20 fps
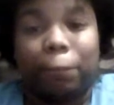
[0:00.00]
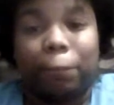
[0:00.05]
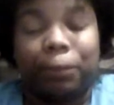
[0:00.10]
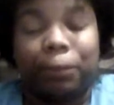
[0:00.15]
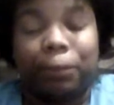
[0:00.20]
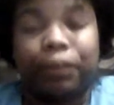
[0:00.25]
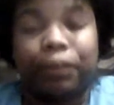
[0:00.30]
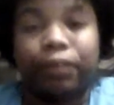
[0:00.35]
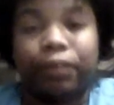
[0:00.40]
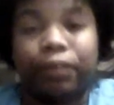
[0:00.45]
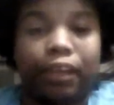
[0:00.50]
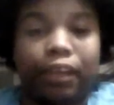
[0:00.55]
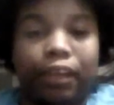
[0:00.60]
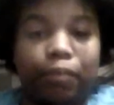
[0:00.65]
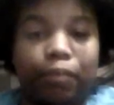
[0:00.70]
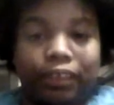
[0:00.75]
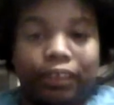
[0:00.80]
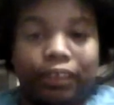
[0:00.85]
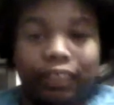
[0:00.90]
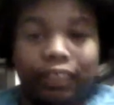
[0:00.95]
being okay
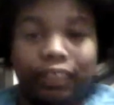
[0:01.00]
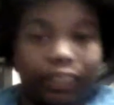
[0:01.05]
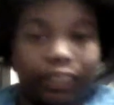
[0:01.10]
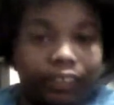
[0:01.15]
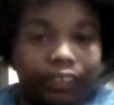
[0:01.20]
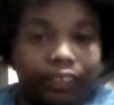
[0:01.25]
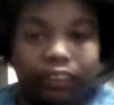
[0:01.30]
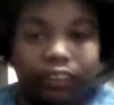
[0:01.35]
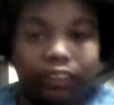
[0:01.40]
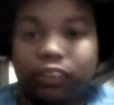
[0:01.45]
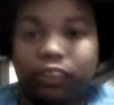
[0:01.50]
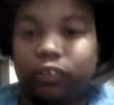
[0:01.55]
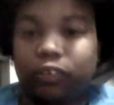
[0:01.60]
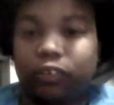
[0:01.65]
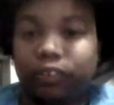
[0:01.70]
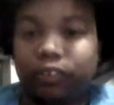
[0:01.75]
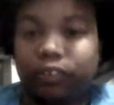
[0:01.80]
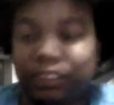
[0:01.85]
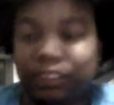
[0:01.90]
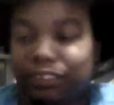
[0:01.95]
about the guns. You
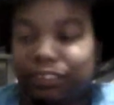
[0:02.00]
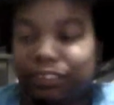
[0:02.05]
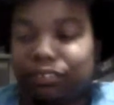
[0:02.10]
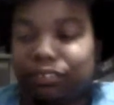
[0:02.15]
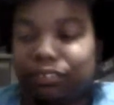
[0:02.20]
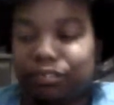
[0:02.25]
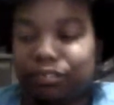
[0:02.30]
know, he